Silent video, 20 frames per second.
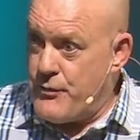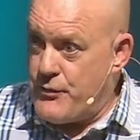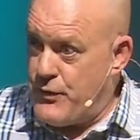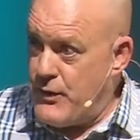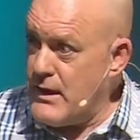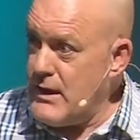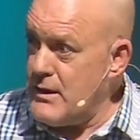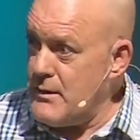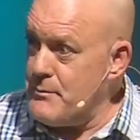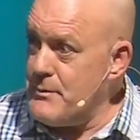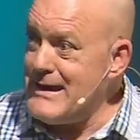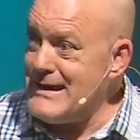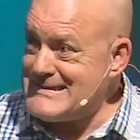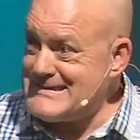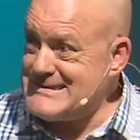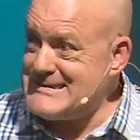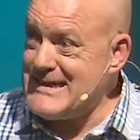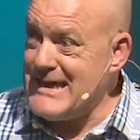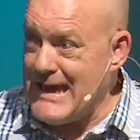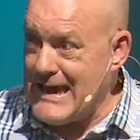Think
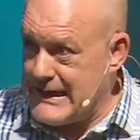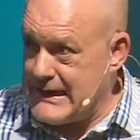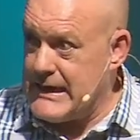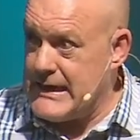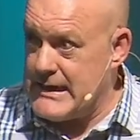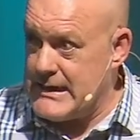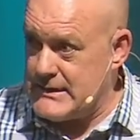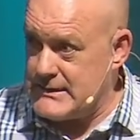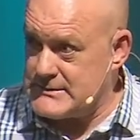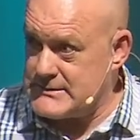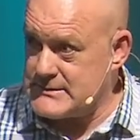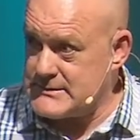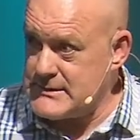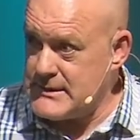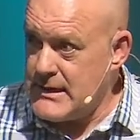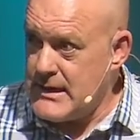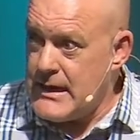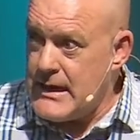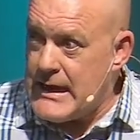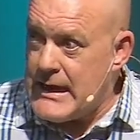about
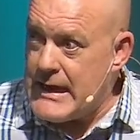Zacchaeus.